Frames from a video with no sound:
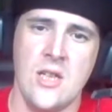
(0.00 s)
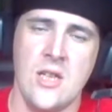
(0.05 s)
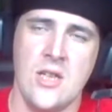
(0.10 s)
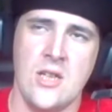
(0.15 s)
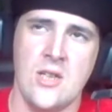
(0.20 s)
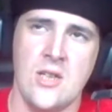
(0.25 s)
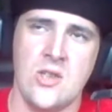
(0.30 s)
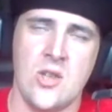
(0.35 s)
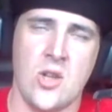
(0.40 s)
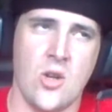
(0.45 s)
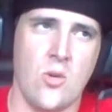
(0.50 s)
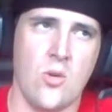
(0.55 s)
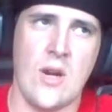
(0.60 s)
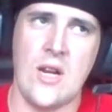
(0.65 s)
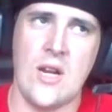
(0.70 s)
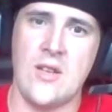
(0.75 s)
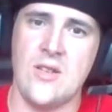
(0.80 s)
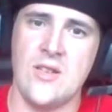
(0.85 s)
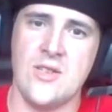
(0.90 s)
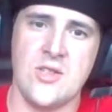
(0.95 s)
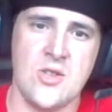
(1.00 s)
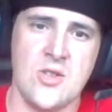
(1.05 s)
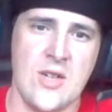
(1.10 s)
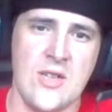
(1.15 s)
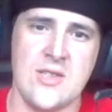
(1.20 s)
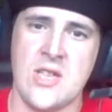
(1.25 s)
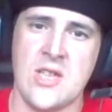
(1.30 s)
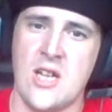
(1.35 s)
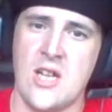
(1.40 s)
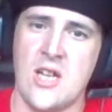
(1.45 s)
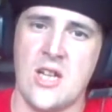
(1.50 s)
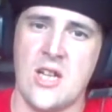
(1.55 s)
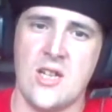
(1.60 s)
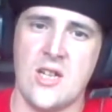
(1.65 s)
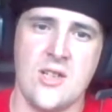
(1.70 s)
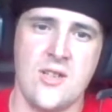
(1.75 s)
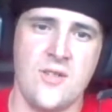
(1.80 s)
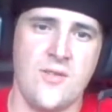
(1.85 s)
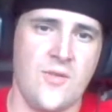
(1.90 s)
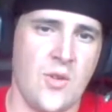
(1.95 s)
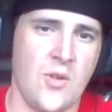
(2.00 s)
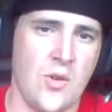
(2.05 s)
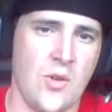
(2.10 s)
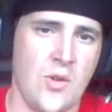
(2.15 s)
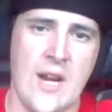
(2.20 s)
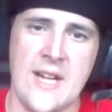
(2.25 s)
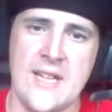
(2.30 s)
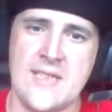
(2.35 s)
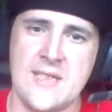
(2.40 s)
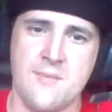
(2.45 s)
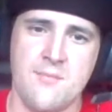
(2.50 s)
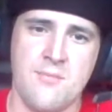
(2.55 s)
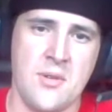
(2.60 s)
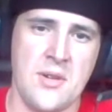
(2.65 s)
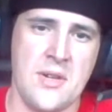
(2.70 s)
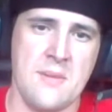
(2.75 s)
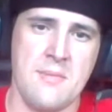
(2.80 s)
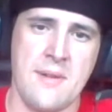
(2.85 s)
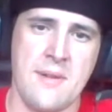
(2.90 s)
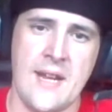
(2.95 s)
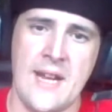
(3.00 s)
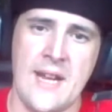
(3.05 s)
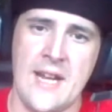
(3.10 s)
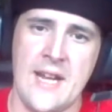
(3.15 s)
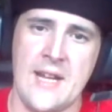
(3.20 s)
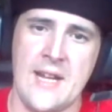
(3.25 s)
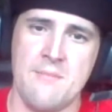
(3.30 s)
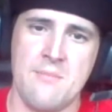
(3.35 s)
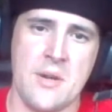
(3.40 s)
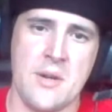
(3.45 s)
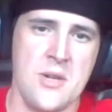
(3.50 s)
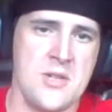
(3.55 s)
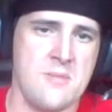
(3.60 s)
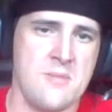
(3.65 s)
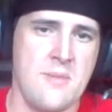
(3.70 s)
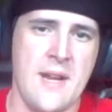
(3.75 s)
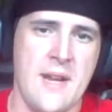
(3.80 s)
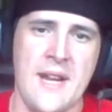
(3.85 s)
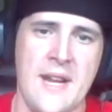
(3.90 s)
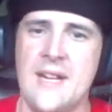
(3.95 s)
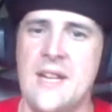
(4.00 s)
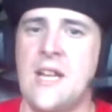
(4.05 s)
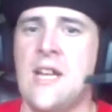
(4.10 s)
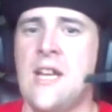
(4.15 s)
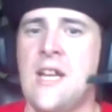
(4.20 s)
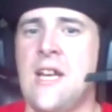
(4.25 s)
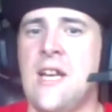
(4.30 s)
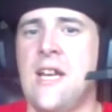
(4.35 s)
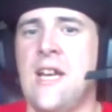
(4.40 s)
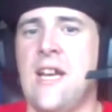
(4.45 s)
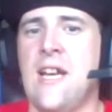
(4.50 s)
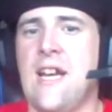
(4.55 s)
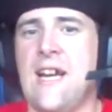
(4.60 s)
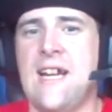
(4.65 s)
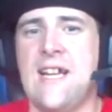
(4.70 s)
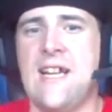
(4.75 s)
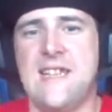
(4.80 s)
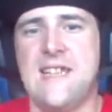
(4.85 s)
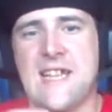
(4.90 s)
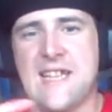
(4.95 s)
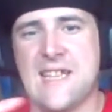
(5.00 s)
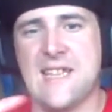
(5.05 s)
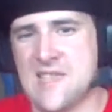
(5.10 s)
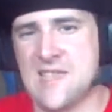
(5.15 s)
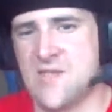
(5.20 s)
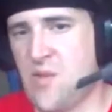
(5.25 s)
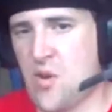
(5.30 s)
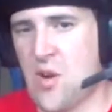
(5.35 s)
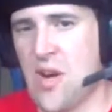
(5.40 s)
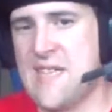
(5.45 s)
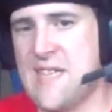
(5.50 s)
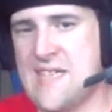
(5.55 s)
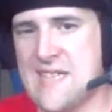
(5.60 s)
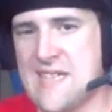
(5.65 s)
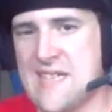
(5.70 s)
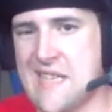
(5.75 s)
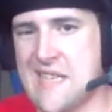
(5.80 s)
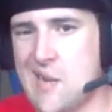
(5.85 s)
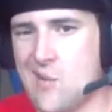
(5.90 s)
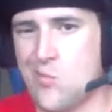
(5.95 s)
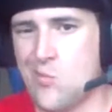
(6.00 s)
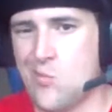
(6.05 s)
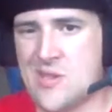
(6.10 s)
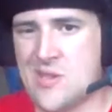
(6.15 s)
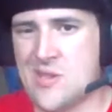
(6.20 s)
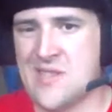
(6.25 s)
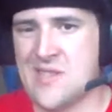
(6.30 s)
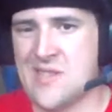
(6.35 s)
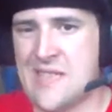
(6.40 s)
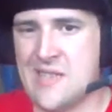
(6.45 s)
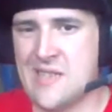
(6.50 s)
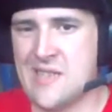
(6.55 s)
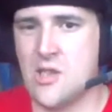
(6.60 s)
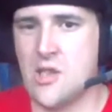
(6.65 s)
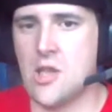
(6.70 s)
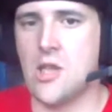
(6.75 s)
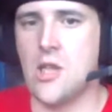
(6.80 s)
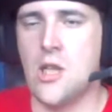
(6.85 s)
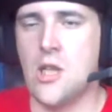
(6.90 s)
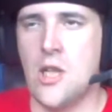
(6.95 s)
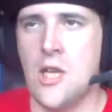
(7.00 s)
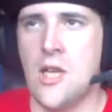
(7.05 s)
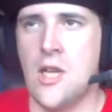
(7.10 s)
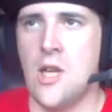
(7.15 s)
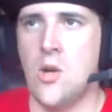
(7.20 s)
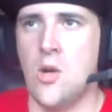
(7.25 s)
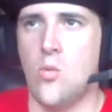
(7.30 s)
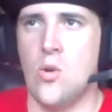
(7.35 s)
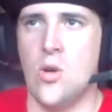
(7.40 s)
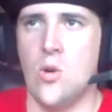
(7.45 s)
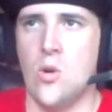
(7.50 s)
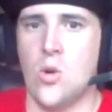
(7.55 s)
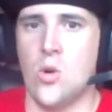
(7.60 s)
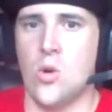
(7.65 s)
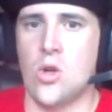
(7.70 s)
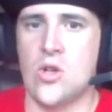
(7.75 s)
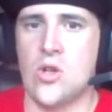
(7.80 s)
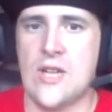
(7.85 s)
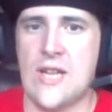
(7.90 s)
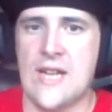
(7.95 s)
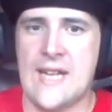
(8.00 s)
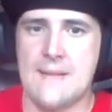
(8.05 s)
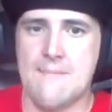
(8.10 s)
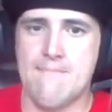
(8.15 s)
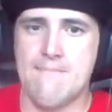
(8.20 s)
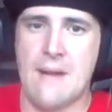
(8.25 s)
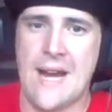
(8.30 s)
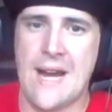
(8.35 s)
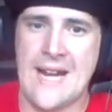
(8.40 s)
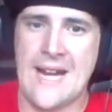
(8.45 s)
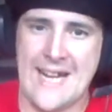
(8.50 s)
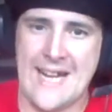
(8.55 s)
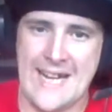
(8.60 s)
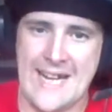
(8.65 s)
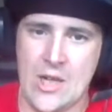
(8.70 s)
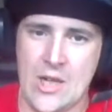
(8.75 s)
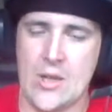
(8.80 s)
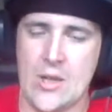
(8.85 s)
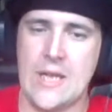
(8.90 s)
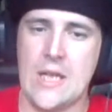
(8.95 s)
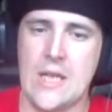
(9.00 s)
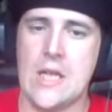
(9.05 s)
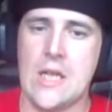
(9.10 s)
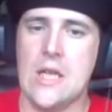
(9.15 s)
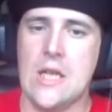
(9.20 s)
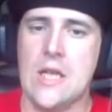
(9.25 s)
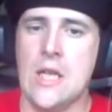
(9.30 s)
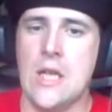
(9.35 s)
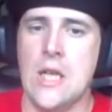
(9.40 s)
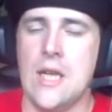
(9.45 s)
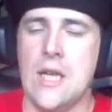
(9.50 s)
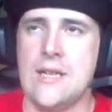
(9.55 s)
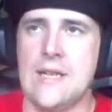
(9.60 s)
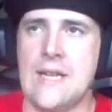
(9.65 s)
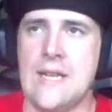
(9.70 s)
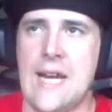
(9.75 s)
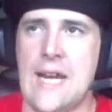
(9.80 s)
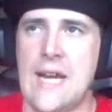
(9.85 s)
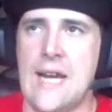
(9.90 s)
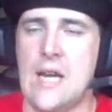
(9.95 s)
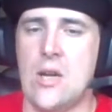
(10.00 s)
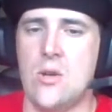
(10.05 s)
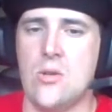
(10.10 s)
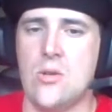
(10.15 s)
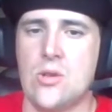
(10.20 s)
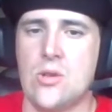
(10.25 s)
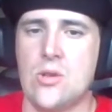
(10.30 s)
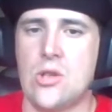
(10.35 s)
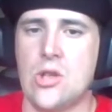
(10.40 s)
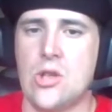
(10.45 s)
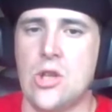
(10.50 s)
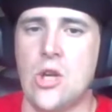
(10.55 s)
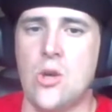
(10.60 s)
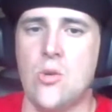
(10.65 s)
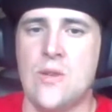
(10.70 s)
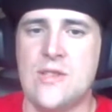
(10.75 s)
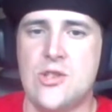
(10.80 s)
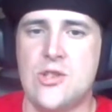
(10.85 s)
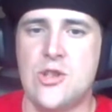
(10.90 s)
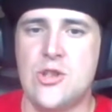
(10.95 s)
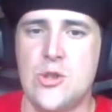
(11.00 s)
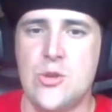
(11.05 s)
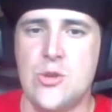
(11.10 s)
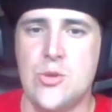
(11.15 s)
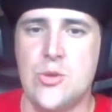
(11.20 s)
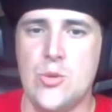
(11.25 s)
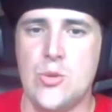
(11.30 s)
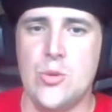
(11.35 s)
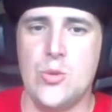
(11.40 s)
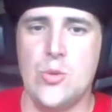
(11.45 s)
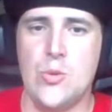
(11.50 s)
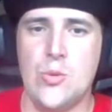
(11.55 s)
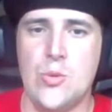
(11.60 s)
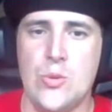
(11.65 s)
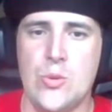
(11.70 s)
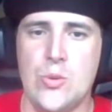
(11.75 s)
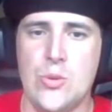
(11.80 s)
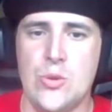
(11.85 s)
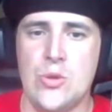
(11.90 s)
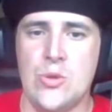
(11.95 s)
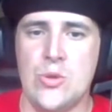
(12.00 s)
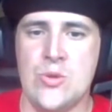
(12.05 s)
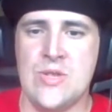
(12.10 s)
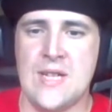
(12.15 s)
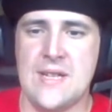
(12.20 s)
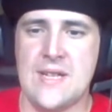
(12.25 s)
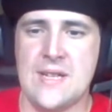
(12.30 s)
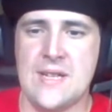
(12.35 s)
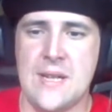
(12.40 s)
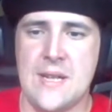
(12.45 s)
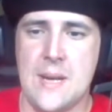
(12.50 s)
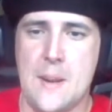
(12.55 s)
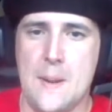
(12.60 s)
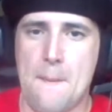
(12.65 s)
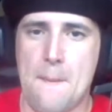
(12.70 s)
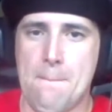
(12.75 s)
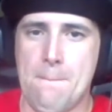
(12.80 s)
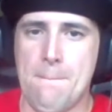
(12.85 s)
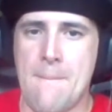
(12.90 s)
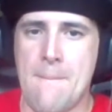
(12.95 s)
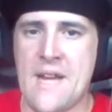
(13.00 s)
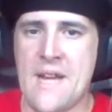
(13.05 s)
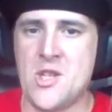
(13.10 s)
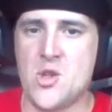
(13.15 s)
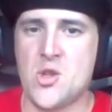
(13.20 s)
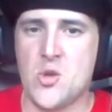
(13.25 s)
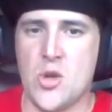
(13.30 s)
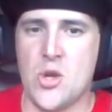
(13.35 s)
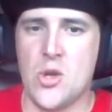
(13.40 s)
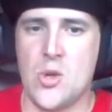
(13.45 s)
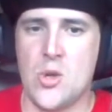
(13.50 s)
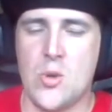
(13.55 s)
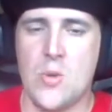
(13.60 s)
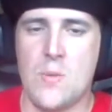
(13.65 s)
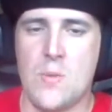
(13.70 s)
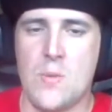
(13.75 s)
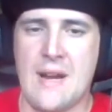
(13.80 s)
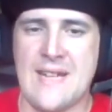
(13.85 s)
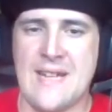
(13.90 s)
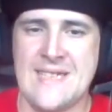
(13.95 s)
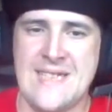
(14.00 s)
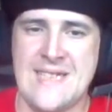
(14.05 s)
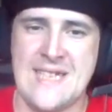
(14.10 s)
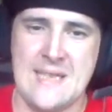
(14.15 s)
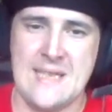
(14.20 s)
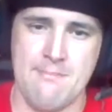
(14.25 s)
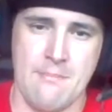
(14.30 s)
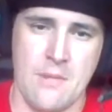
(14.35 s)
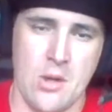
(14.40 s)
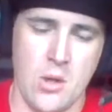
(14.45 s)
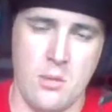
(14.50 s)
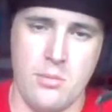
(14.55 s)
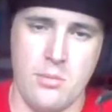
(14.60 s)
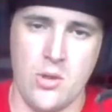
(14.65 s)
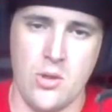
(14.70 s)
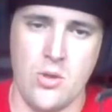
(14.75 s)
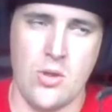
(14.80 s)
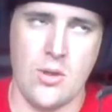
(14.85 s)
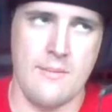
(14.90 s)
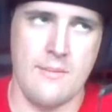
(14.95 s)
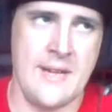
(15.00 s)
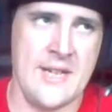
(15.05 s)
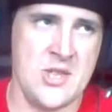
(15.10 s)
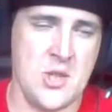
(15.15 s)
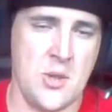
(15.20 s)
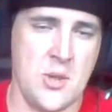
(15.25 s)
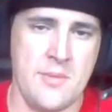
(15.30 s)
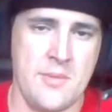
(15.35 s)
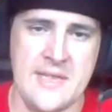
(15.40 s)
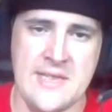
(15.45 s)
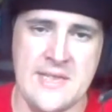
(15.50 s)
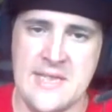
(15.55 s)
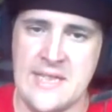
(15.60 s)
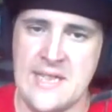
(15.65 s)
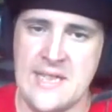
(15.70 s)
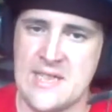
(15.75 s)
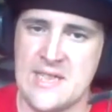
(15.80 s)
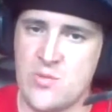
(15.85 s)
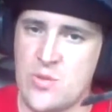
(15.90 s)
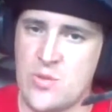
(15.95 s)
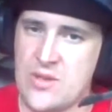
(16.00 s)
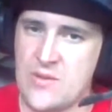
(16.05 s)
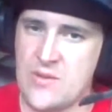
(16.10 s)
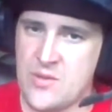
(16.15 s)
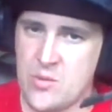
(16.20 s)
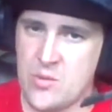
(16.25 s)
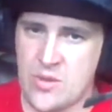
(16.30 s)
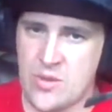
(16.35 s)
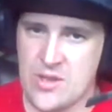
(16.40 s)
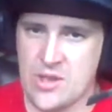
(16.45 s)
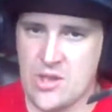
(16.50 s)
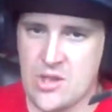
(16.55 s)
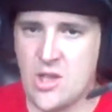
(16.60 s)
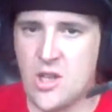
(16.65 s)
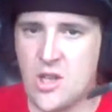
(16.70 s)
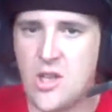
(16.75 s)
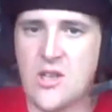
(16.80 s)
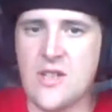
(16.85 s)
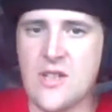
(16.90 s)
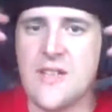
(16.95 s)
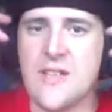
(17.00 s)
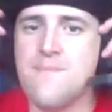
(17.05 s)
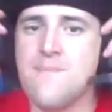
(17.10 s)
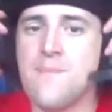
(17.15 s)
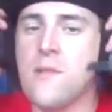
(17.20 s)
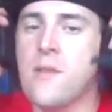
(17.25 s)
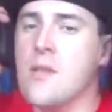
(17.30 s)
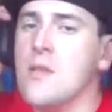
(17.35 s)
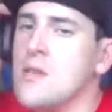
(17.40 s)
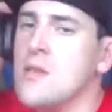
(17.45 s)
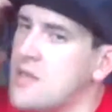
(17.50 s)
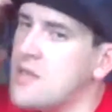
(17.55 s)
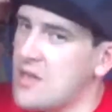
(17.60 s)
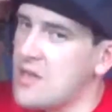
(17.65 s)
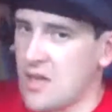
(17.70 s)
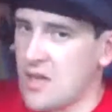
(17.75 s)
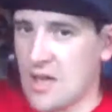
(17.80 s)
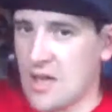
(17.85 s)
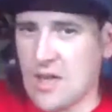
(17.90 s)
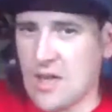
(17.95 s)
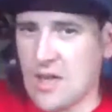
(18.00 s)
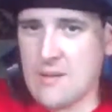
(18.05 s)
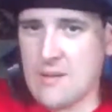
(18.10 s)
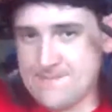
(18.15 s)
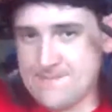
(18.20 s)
Total Wireless, Straight Talk, Verizon prepaid, postpaid, anything that's Verizon network singular will work in my area. Now, going to using Metro by T-Mobile or Metro PCS, whatever you want to call it, um,